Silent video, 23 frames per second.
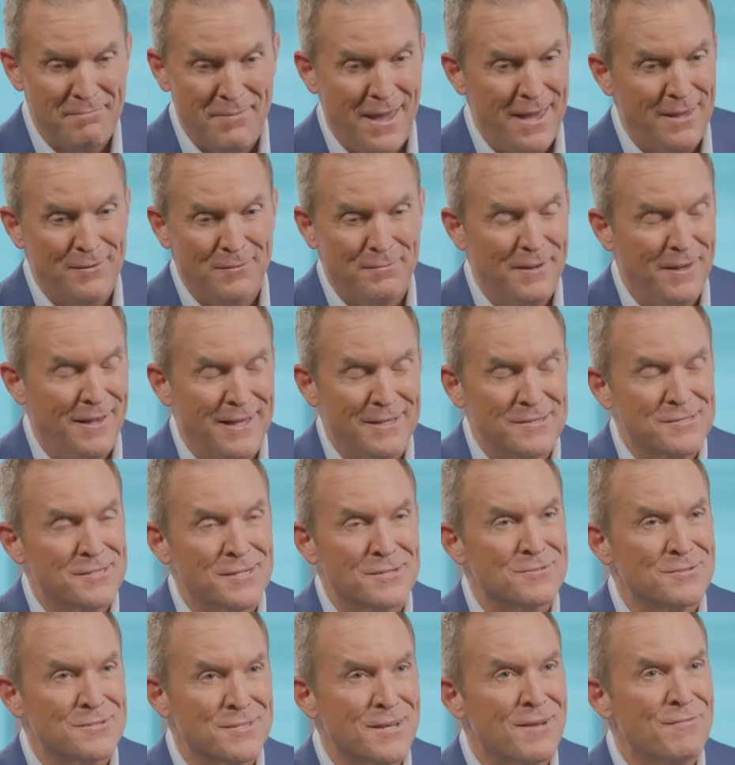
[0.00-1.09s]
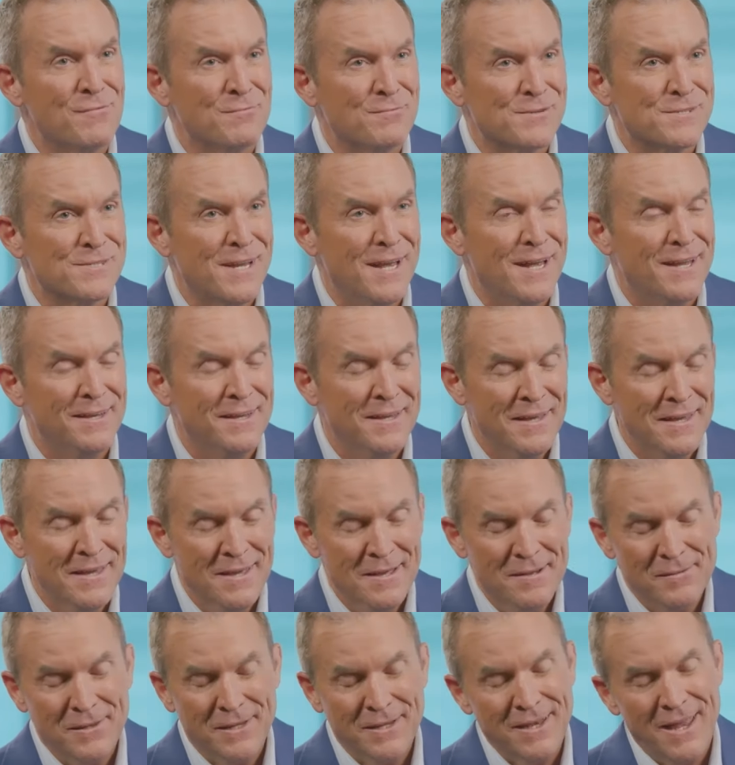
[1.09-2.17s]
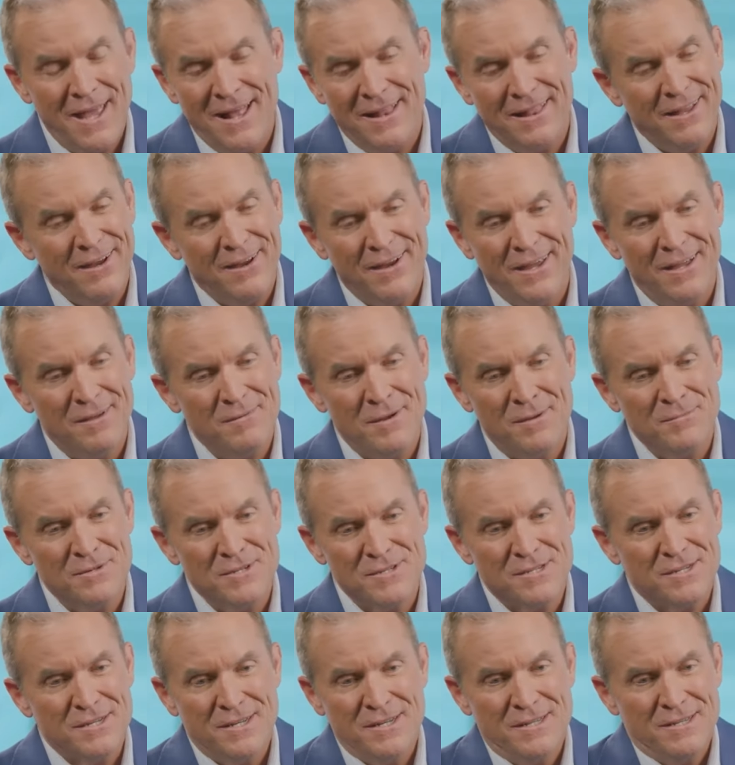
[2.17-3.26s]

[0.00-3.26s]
paying that bad. They were paying like six or seven percent like, nah, Larry, I'm